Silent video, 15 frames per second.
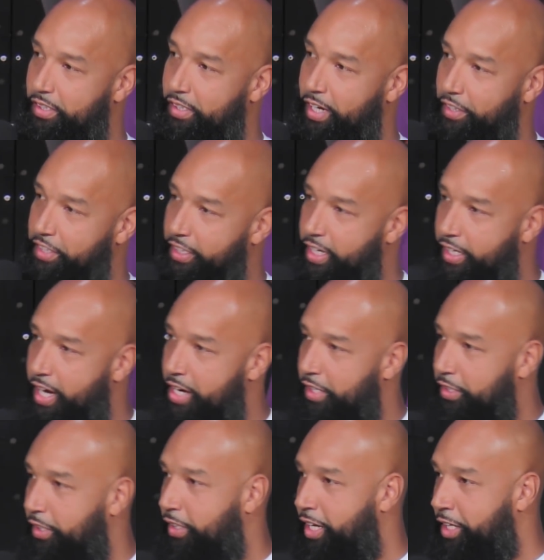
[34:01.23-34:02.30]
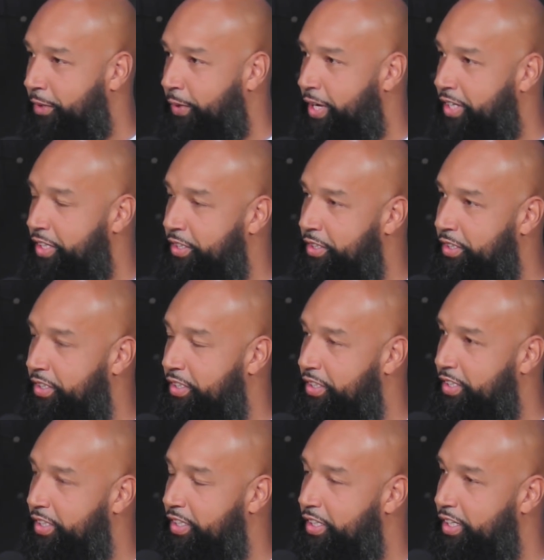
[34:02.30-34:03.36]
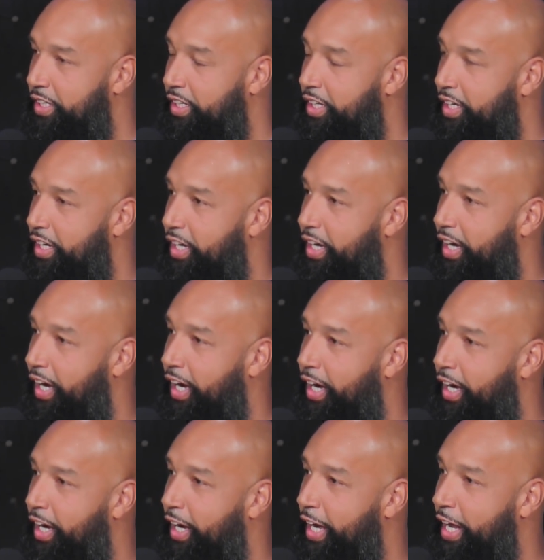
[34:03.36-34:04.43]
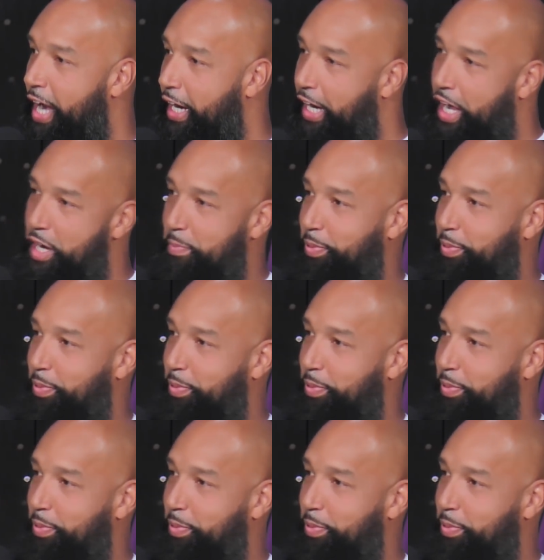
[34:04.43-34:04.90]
I think I kind of look like Grant Hill. And I kind of